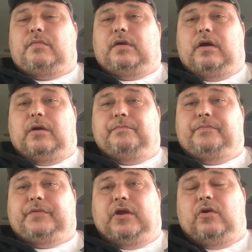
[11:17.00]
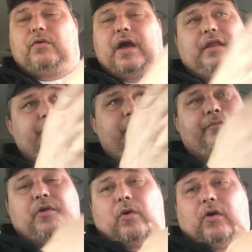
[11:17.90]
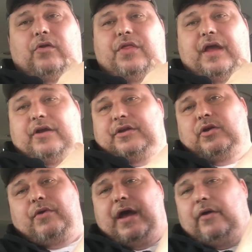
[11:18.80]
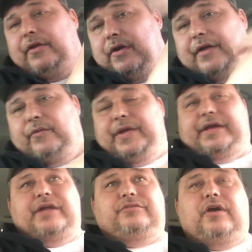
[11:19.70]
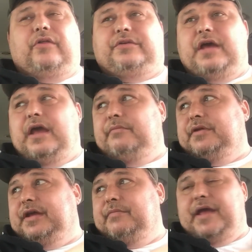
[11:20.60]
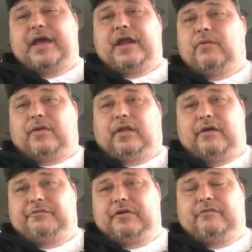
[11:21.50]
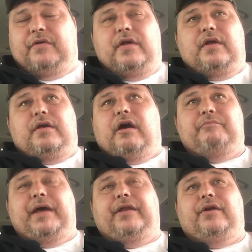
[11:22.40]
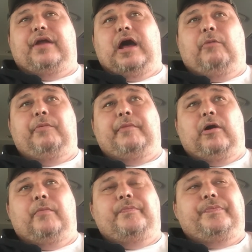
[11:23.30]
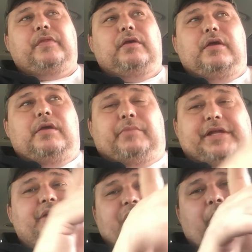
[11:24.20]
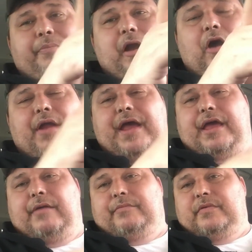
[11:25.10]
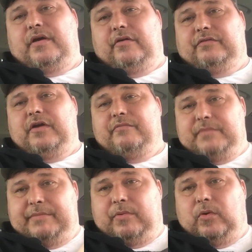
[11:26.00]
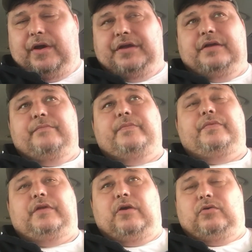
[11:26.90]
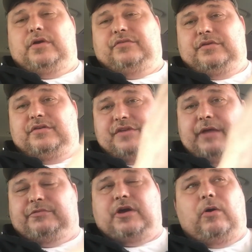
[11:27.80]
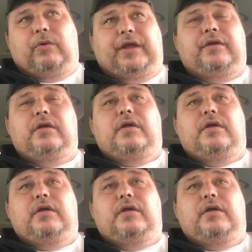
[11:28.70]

You know, I live up north. I couldn't go down there on the weekends all the time to give him a hand. I would have loved to have been there to help him out. But that's how proud I am of my boy. You know, his name's Cody.